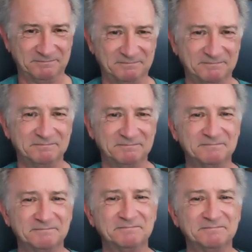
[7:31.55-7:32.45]

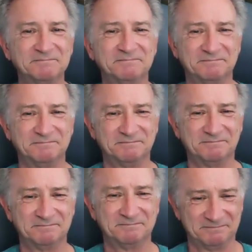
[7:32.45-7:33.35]

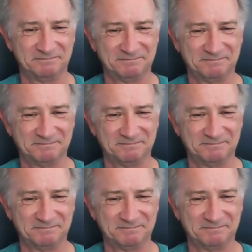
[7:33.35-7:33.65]
(silent)